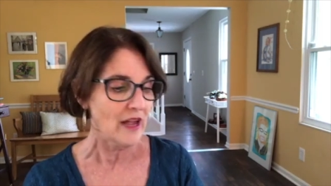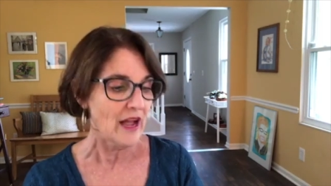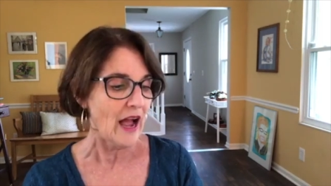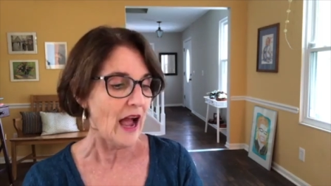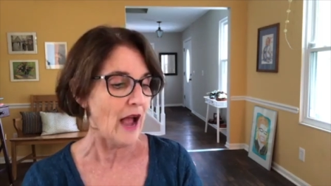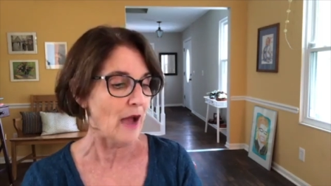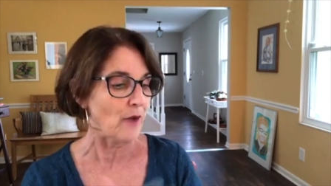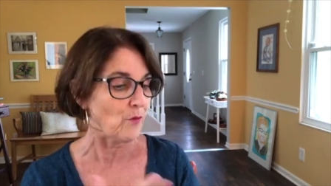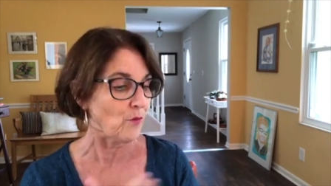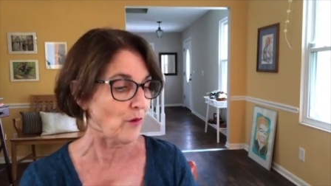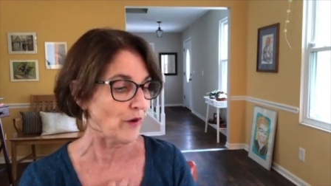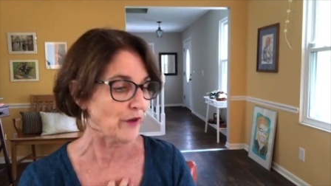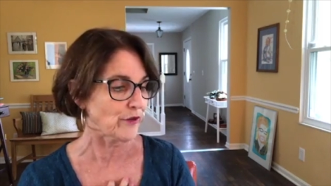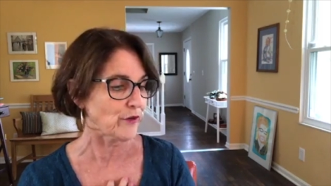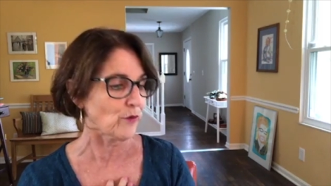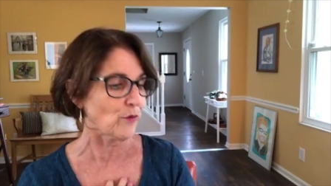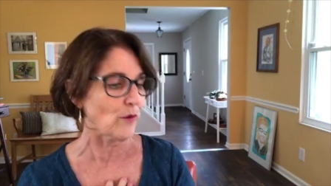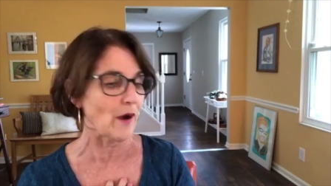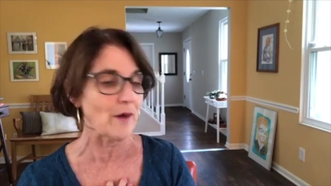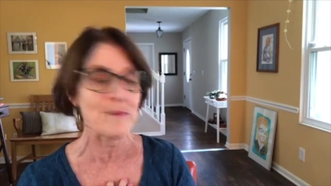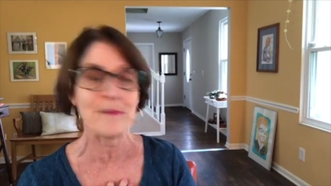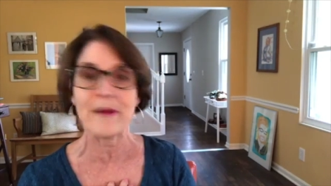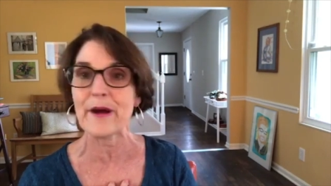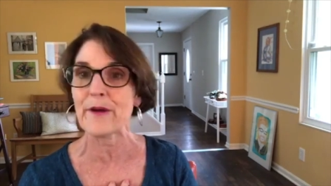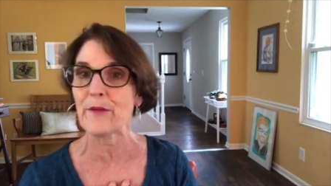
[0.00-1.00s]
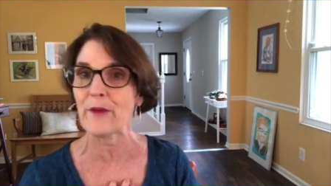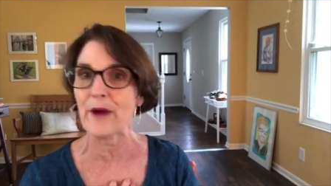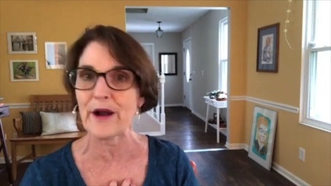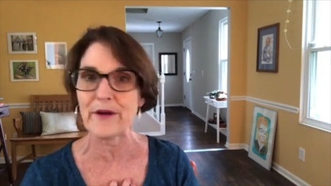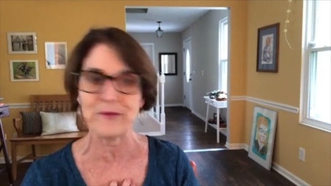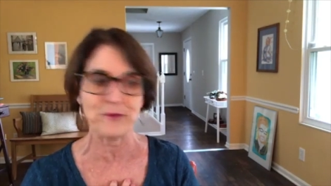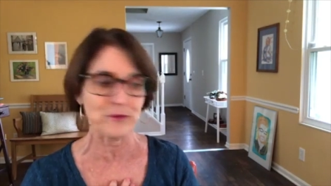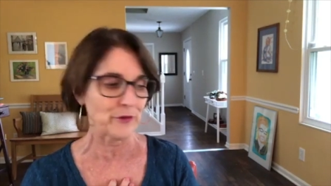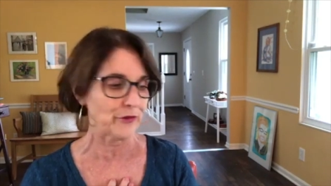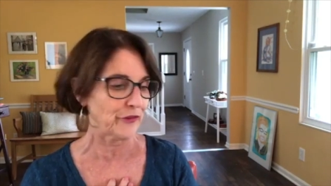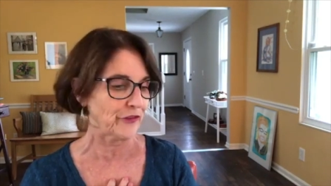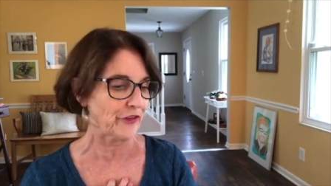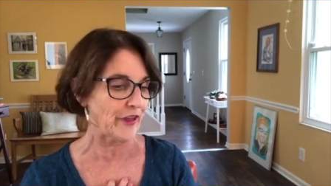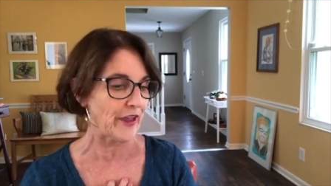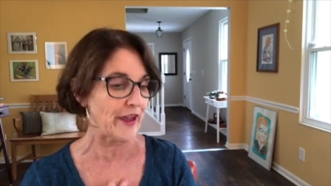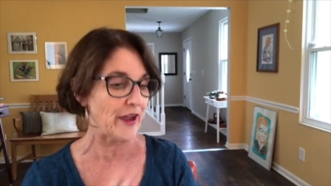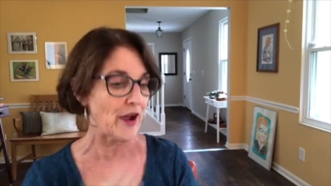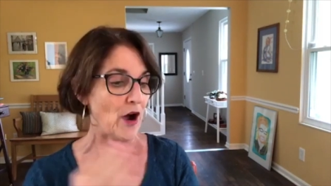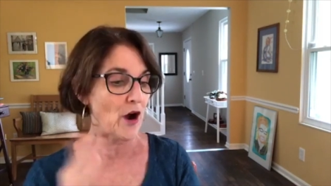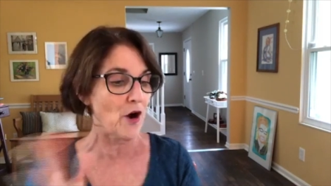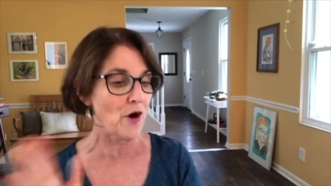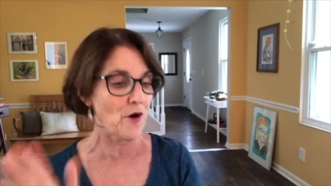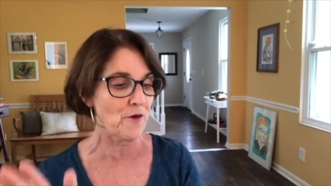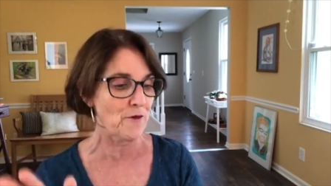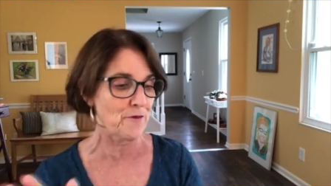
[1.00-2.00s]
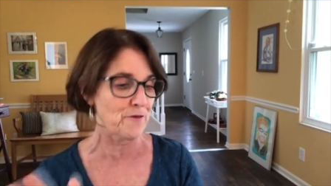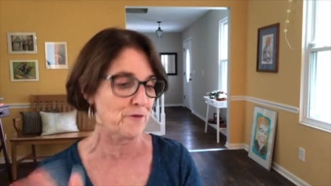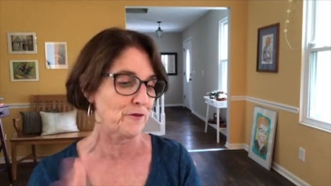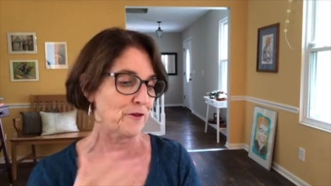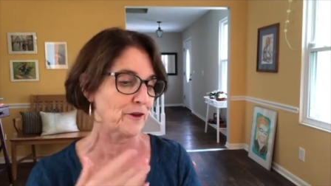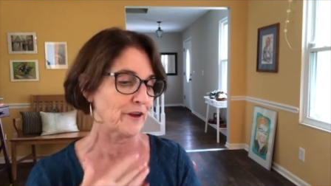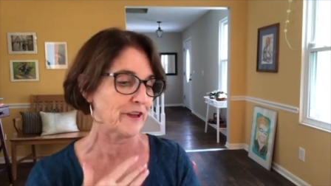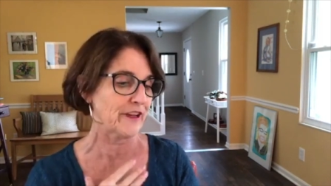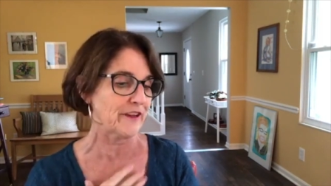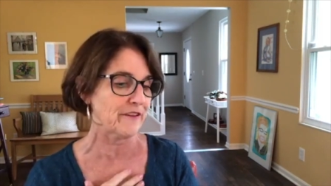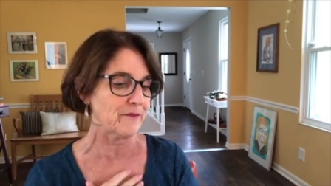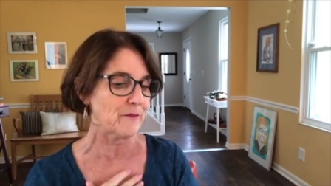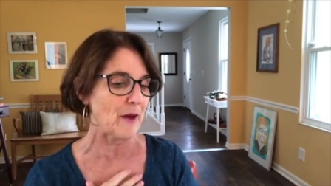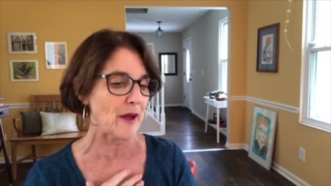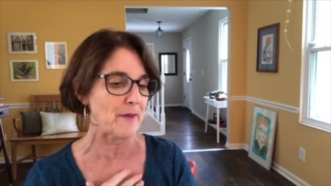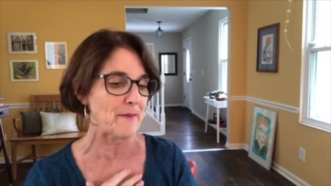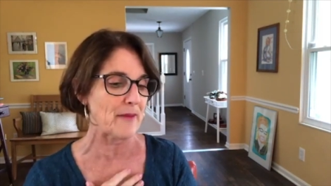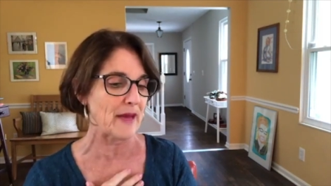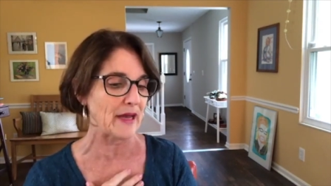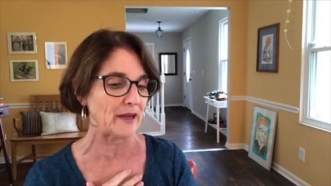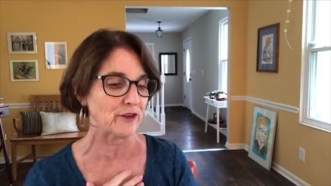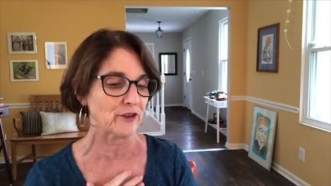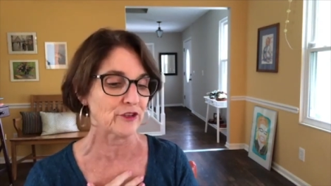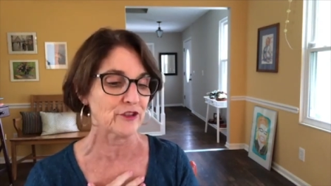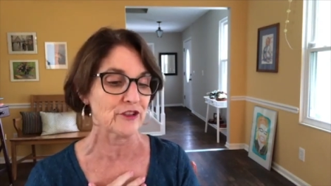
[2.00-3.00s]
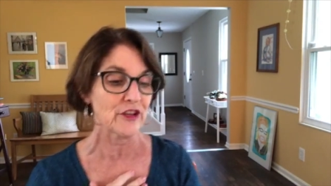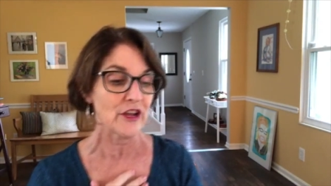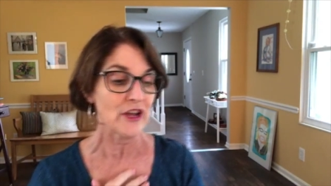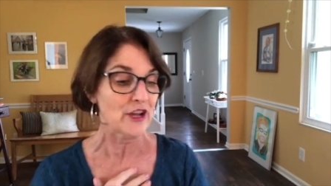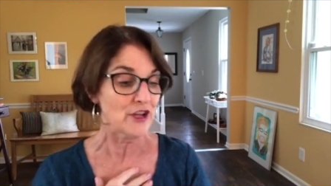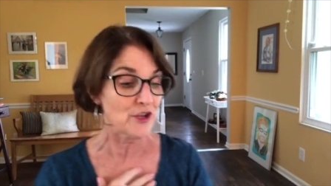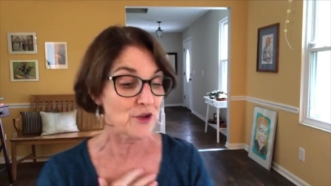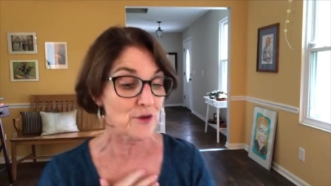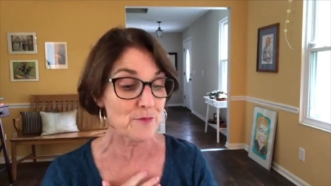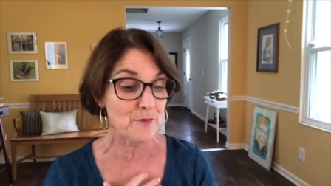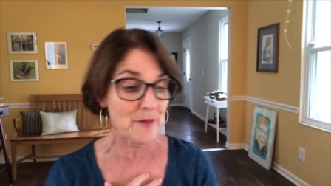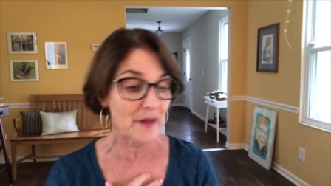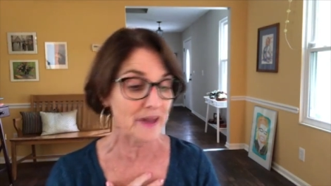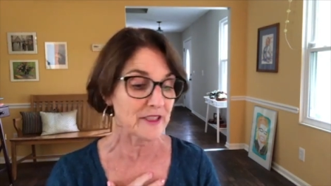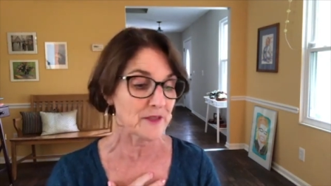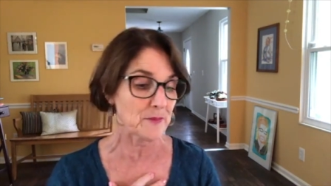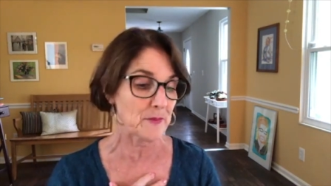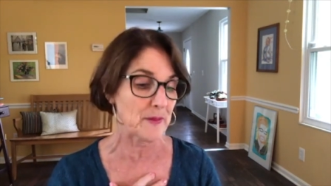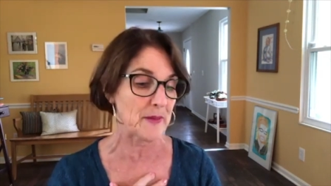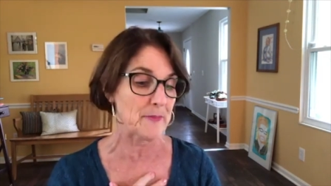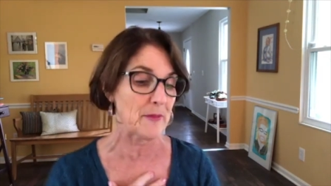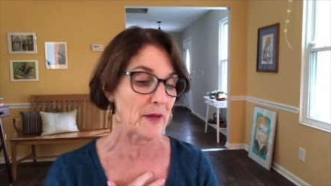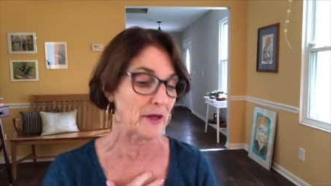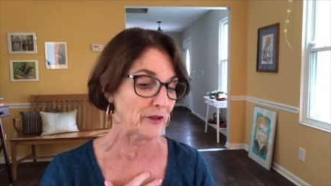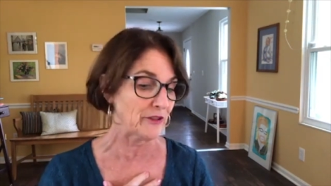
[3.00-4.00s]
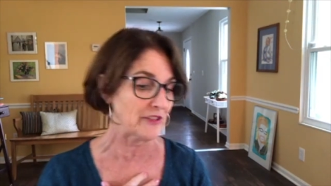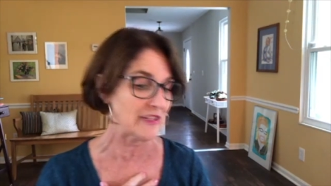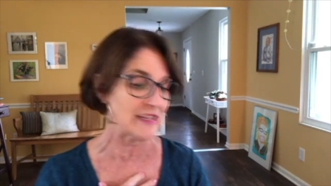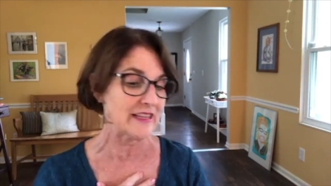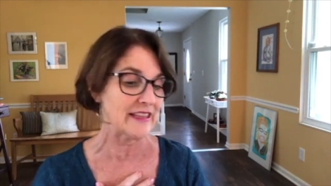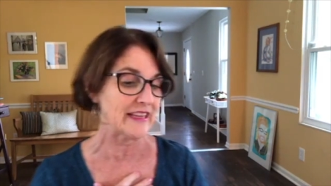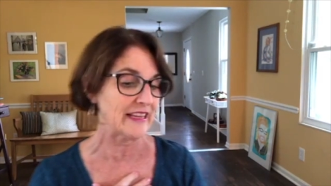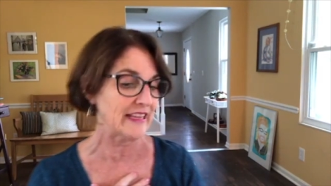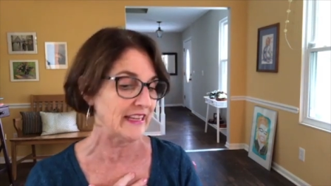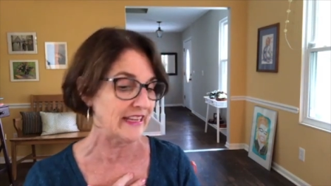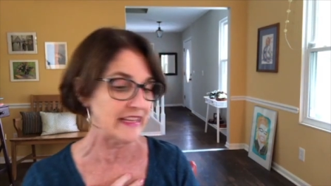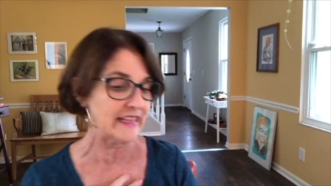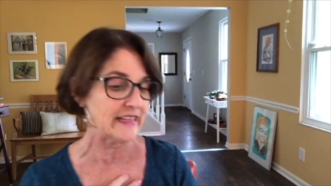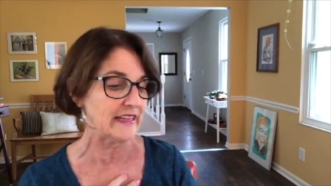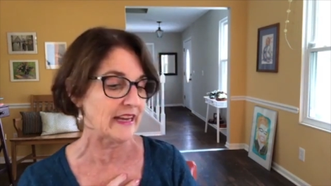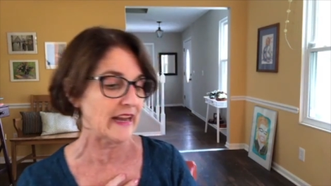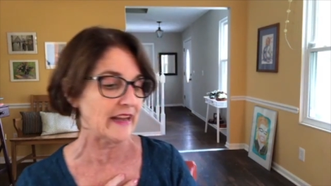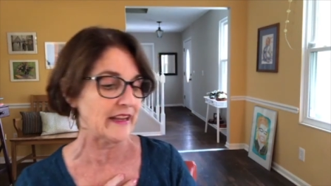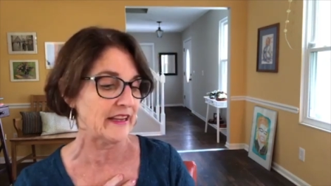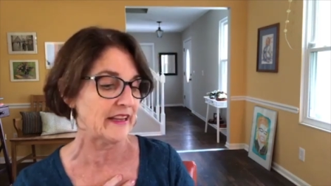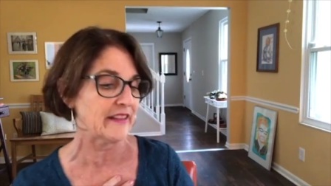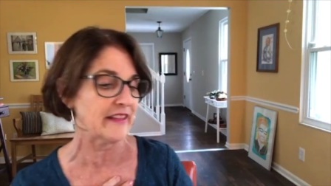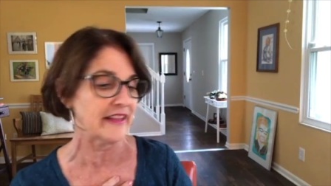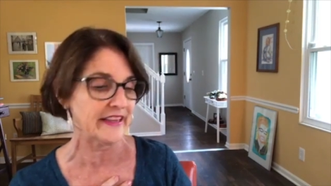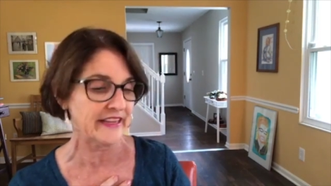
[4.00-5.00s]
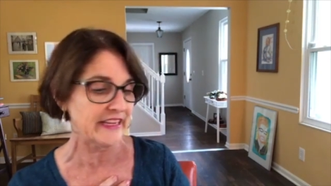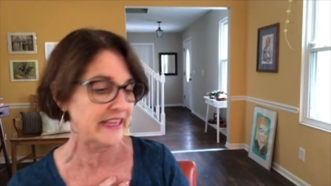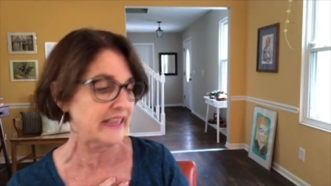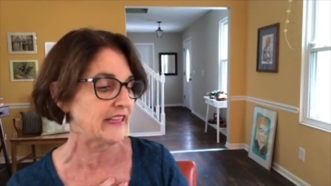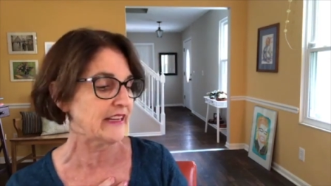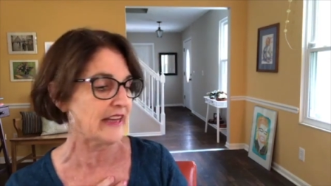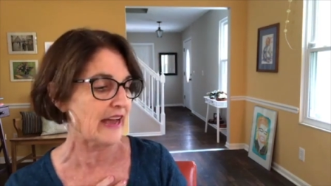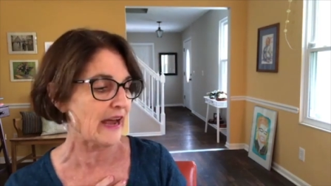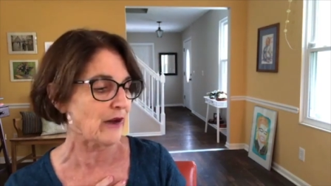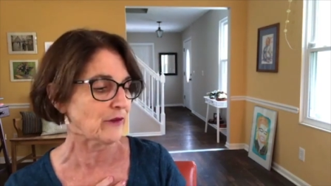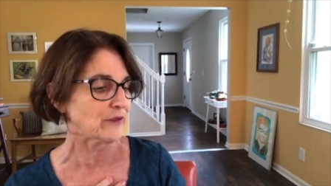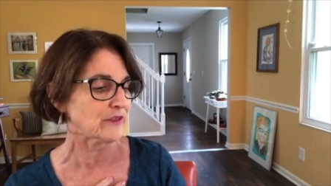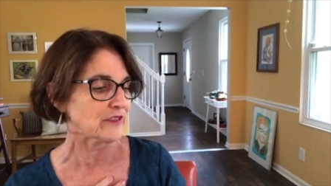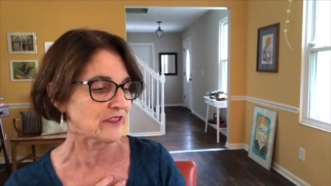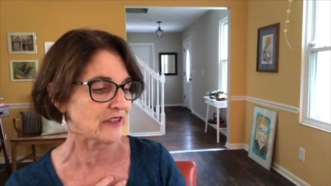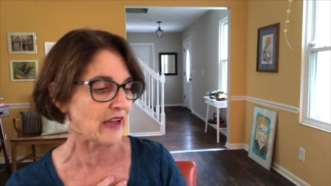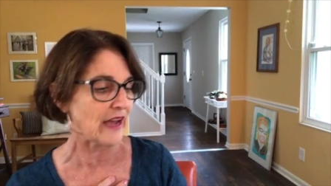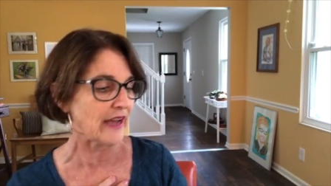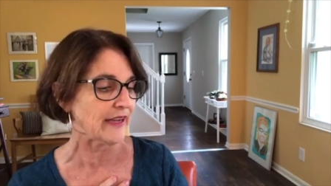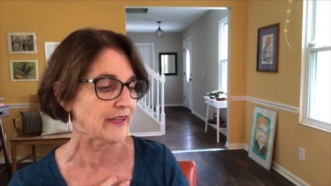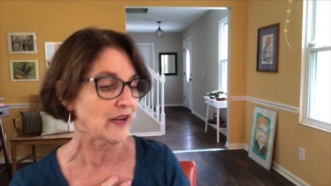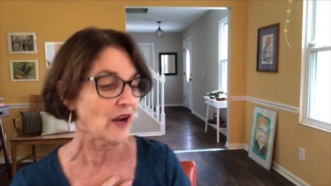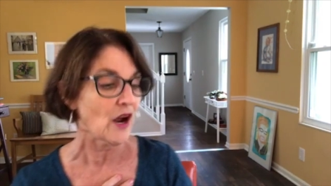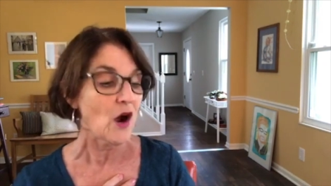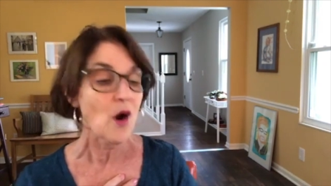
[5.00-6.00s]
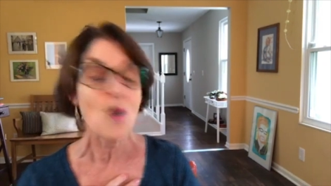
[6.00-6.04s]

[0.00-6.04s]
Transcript: I wonder what my wife will say. Oh, forgive my manners. You must be melting in the heat outside.